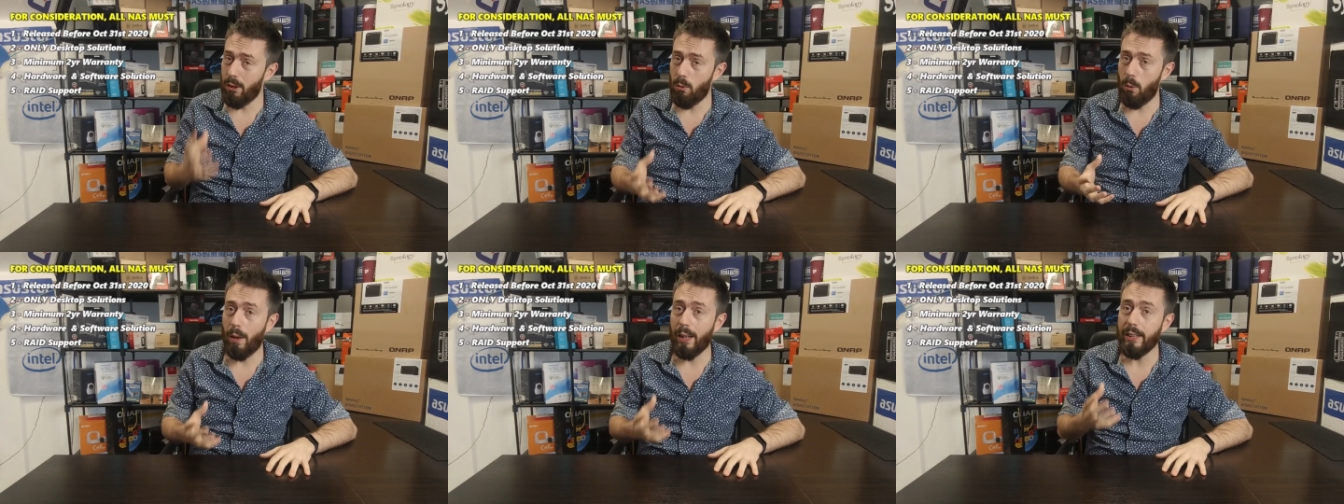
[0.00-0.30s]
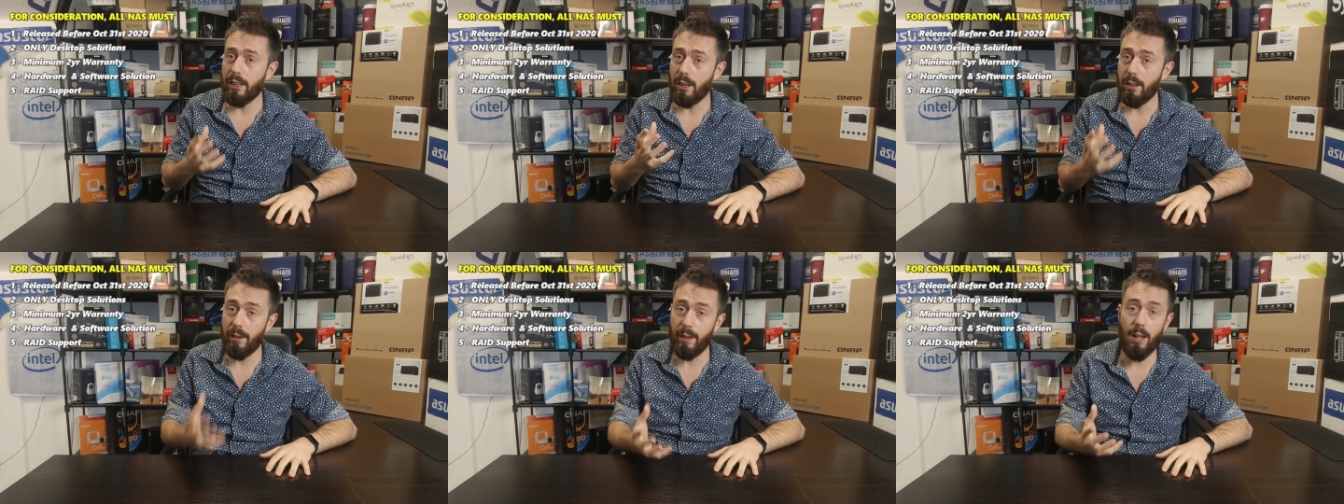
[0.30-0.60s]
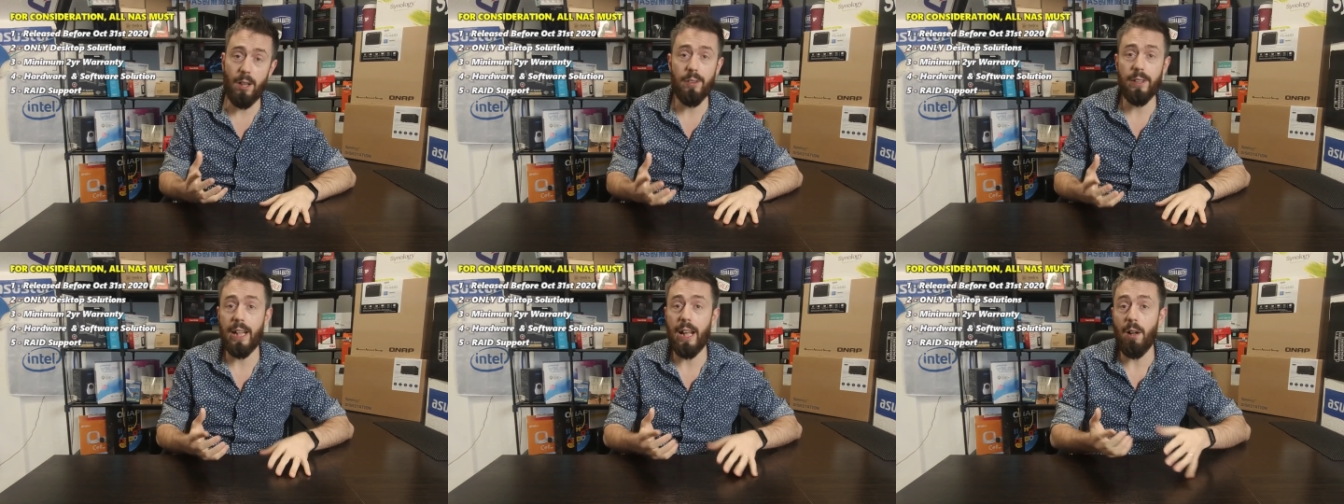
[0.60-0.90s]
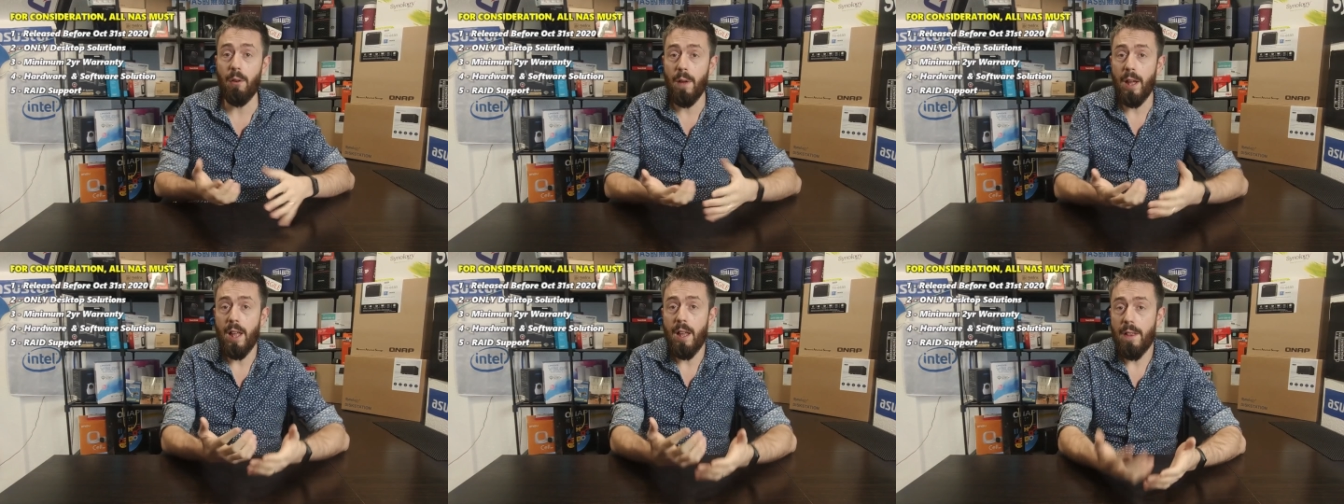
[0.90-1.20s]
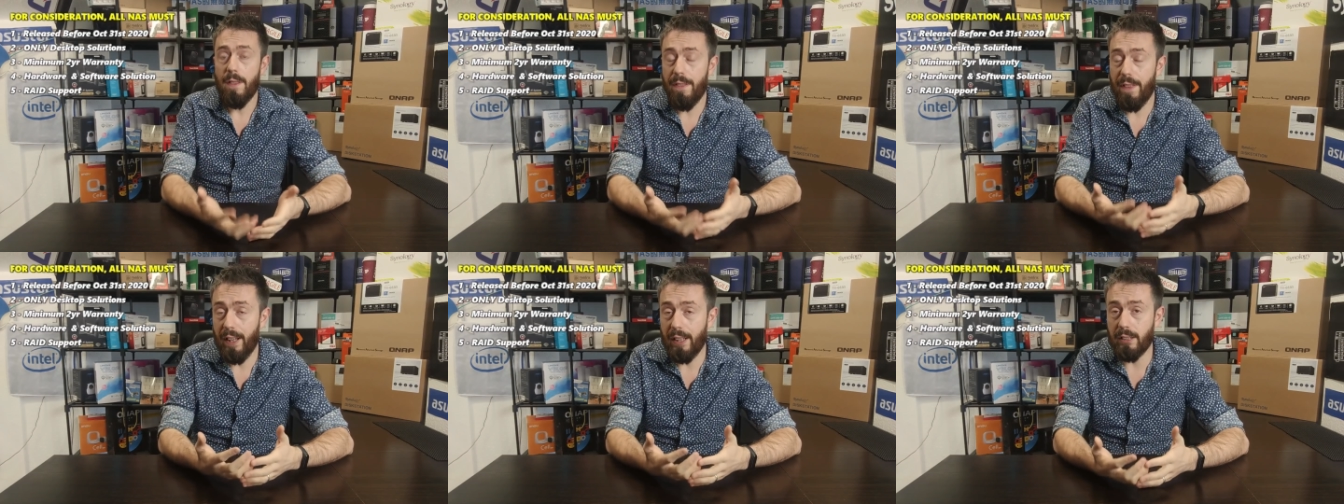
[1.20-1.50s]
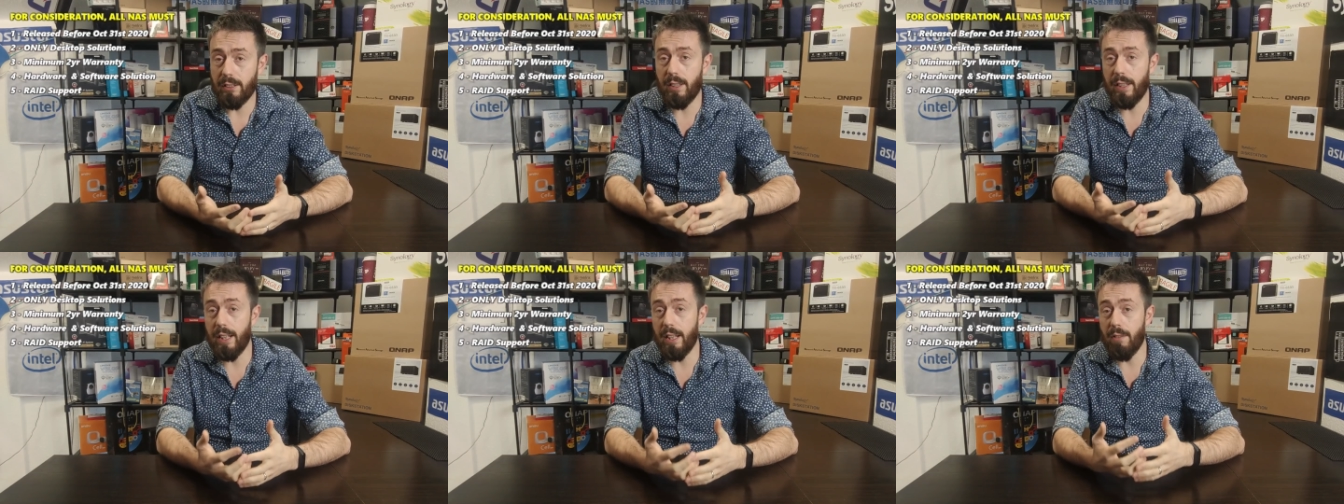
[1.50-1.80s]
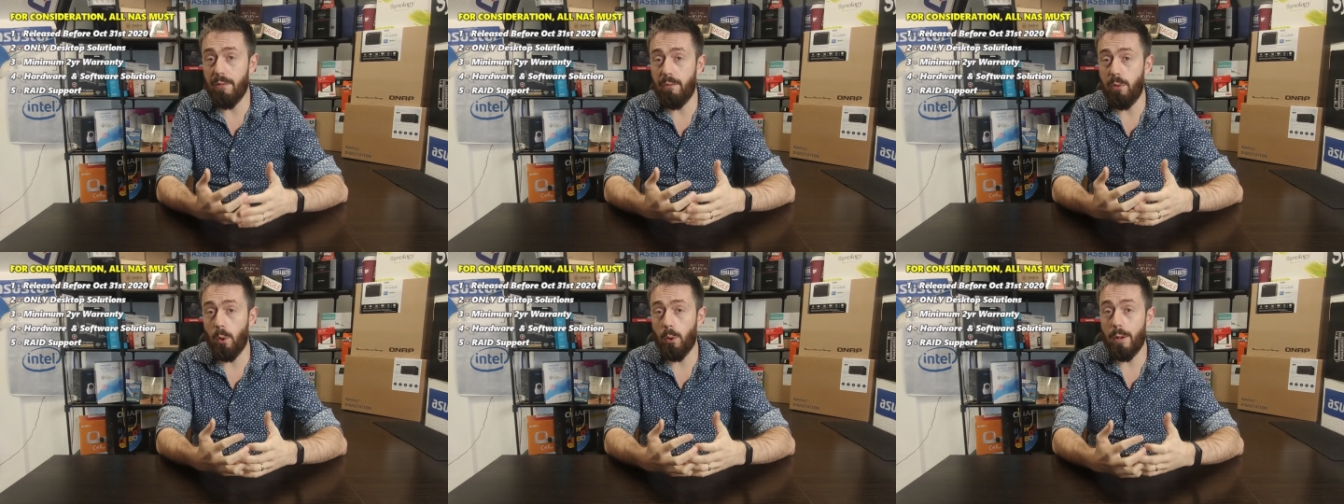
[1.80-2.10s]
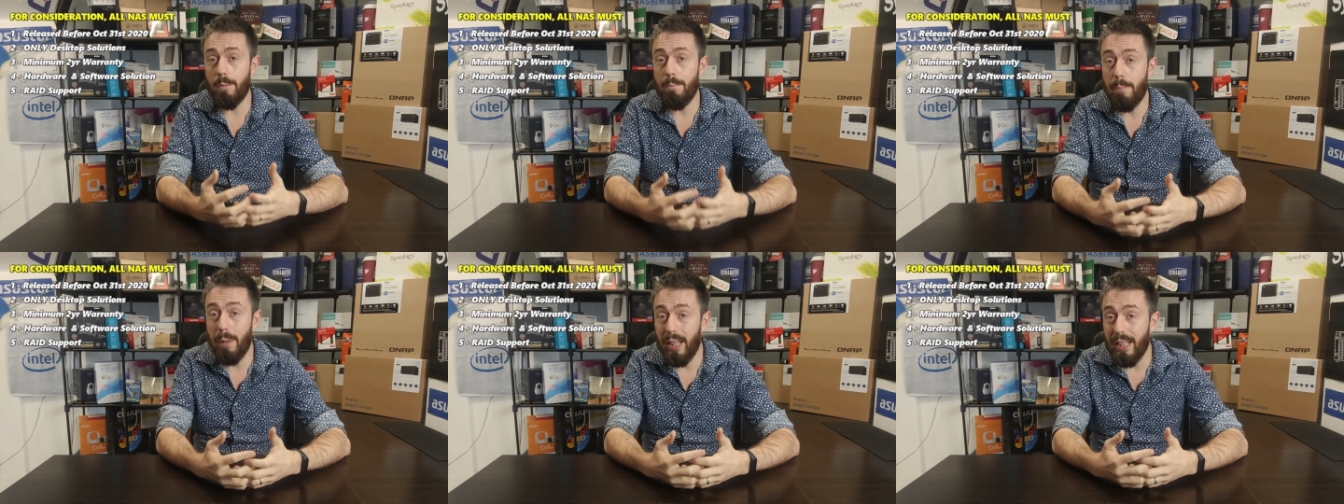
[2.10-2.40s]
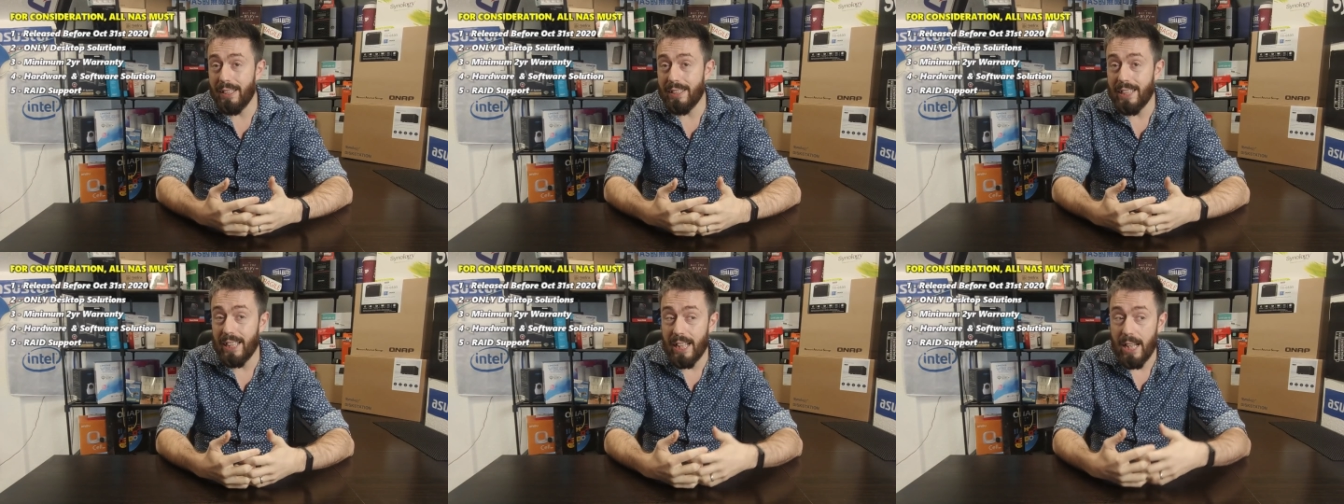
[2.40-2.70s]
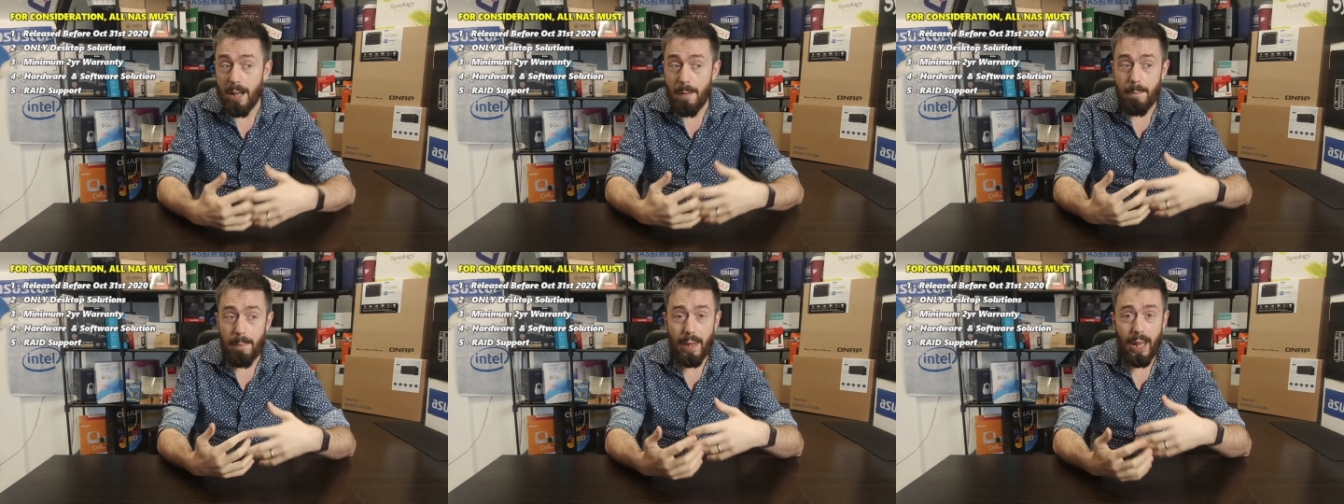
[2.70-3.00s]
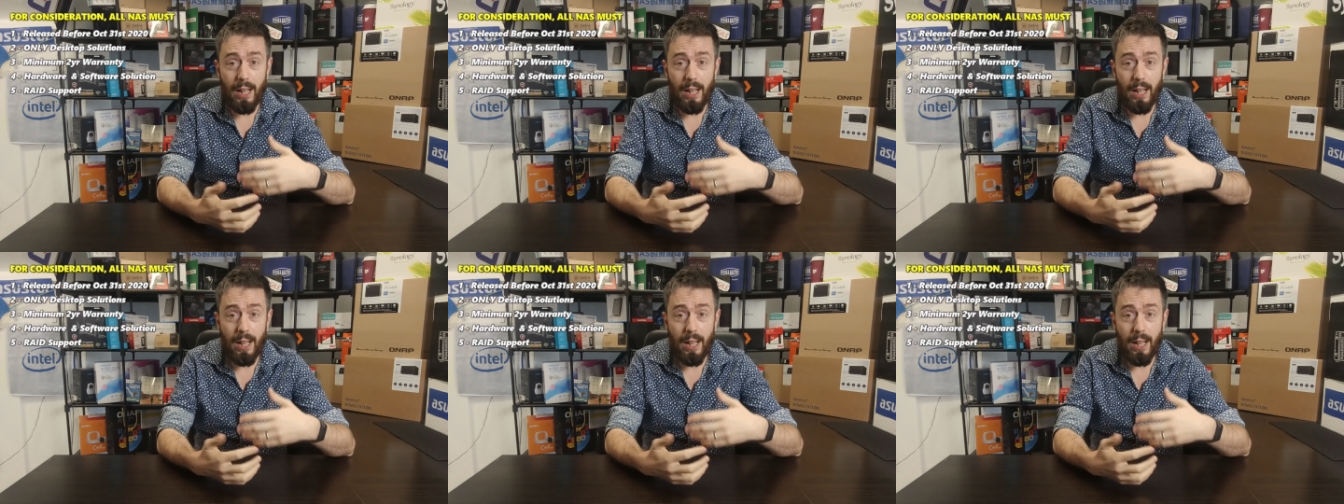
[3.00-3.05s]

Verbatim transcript: been quite a lot now, thanks to the affordability